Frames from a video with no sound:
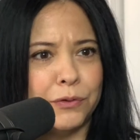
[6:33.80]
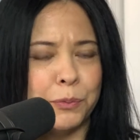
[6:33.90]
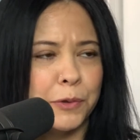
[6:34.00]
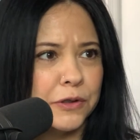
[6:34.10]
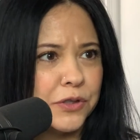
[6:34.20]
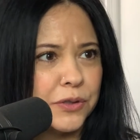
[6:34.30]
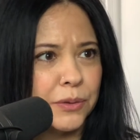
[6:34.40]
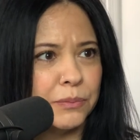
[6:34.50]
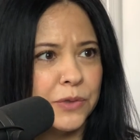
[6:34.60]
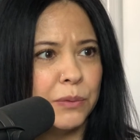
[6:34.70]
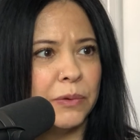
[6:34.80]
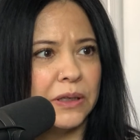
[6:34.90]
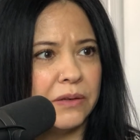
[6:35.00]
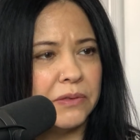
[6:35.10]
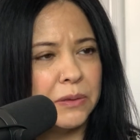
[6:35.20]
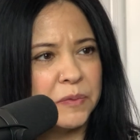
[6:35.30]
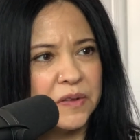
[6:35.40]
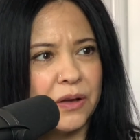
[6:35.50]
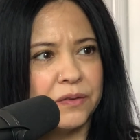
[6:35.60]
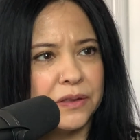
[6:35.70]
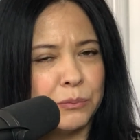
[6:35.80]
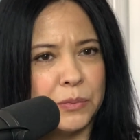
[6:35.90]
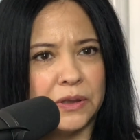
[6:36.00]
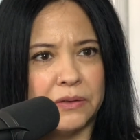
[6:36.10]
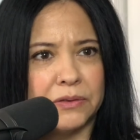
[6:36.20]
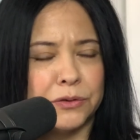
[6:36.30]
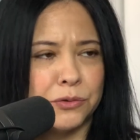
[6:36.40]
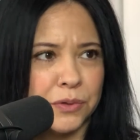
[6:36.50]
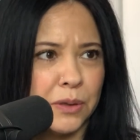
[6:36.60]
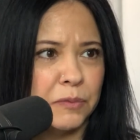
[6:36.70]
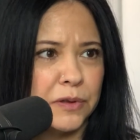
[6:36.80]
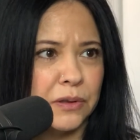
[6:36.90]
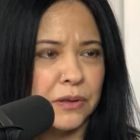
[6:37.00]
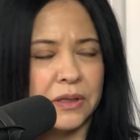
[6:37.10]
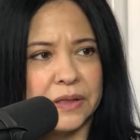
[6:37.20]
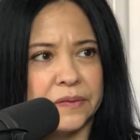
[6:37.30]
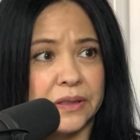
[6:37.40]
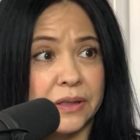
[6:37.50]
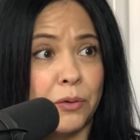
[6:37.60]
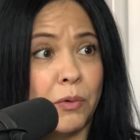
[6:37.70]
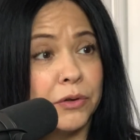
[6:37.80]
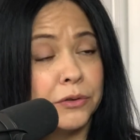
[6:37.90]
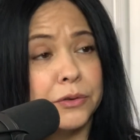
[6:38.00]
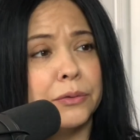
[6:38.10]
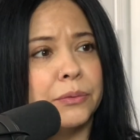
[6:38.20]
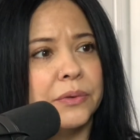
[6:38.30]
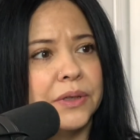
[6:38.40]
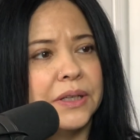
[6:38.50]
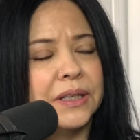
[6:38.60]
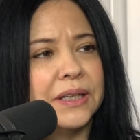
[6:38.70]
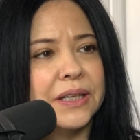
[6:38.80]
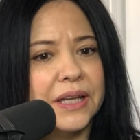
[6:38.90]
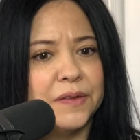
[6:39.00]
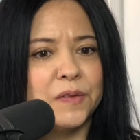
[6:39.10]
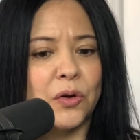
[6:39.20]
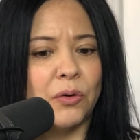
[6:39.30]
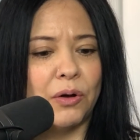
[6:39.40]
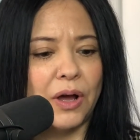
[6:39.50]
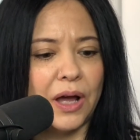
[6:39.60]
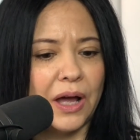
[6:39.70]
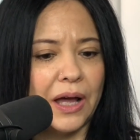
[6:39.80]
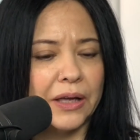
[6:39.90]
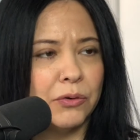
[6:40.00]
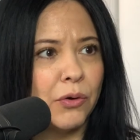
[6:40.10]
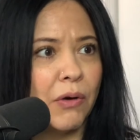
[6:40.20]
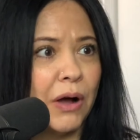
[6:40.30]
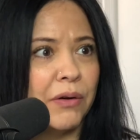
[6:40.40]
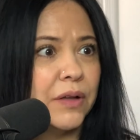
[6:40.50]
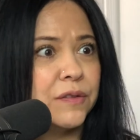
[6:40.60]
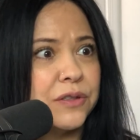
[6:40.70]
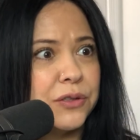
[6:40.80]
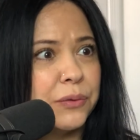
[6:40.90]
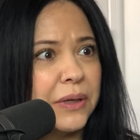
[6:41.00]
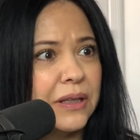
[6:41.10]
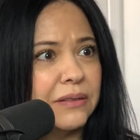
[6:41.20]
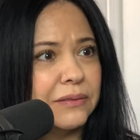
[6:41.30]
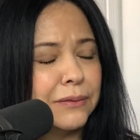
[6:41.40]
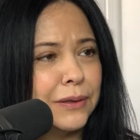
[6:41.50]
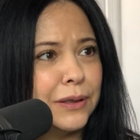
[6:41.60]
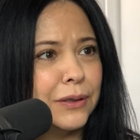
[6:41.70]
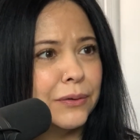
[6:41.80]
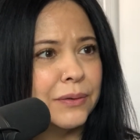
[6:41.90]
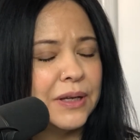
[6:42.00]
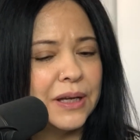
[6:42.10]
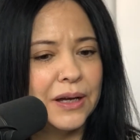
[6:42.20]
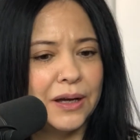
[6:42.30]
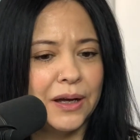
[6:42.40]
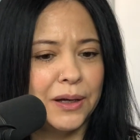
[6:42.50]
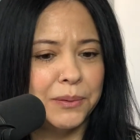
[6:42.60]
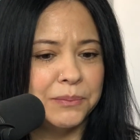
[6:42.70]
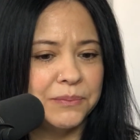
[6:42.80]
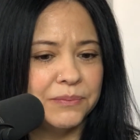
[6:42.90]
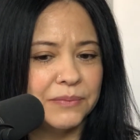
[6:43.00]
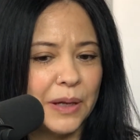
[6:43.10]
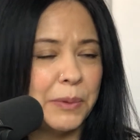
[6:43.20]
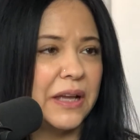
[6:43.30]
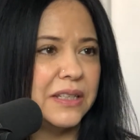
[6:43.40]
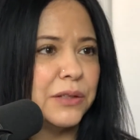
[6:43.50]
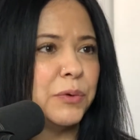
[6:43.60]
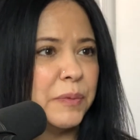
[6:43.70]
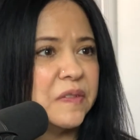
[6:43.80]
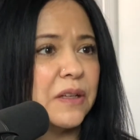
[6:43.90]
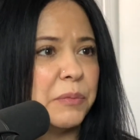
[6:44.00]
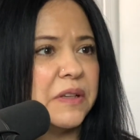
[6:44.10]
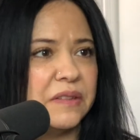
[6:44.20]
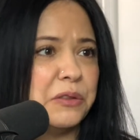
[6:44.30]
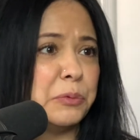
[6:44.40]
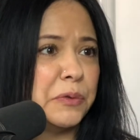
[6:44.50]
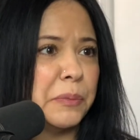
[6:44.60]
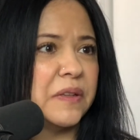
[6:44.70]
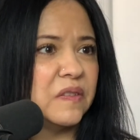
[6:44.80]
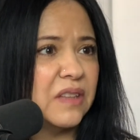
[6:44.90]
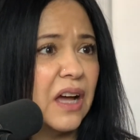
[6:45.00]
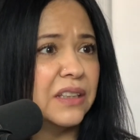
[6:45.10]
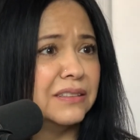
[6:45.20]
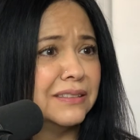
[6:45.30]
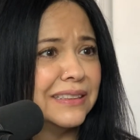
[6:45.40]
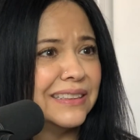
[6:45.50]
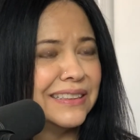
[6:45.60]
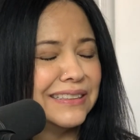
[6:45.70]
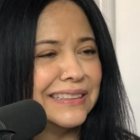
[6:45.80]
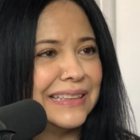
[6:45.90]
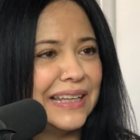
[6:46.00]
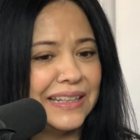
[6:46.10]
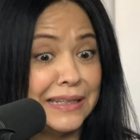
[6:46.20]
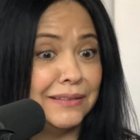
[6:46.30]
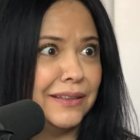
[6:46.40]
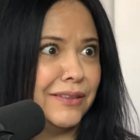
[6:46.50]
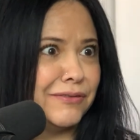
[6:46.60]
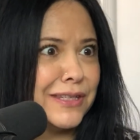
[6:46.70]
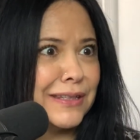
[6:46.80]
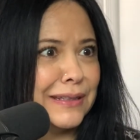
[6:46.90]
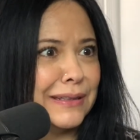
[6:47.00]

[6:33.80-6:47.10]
push them to believe in themselves and believe in the dreams and the things that they want to do. And so I don't know how else to do it. I mean, I did it with my son because he was my son and he lived.